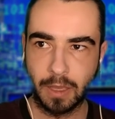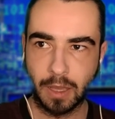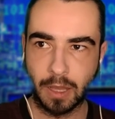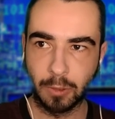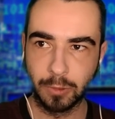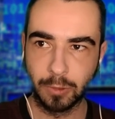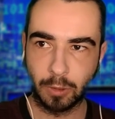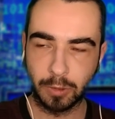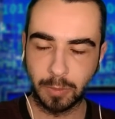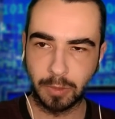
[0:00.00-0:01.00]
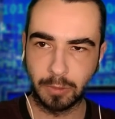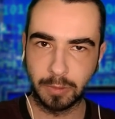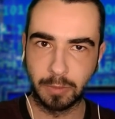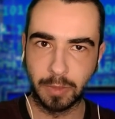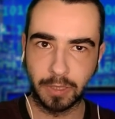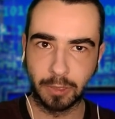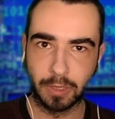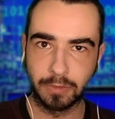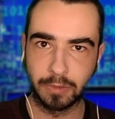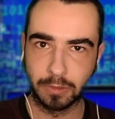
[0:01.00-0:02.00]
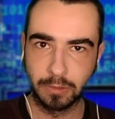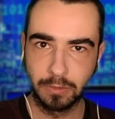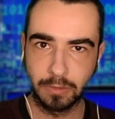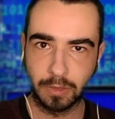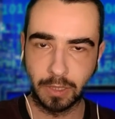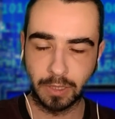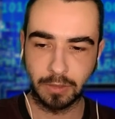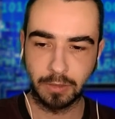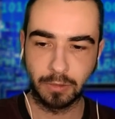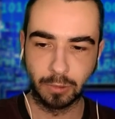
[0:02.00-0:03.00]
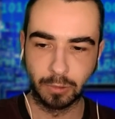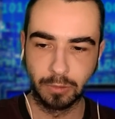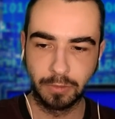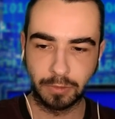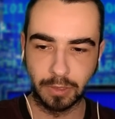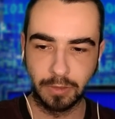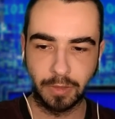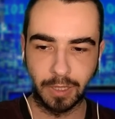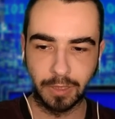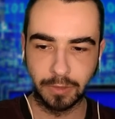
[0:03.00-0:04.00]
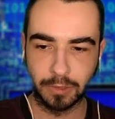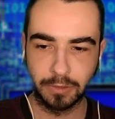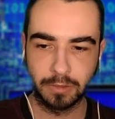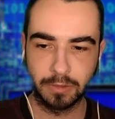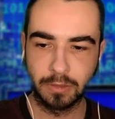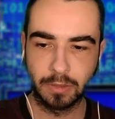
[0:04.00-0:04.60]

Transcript: how do you go about making revenue in like 2, 3, 5 years?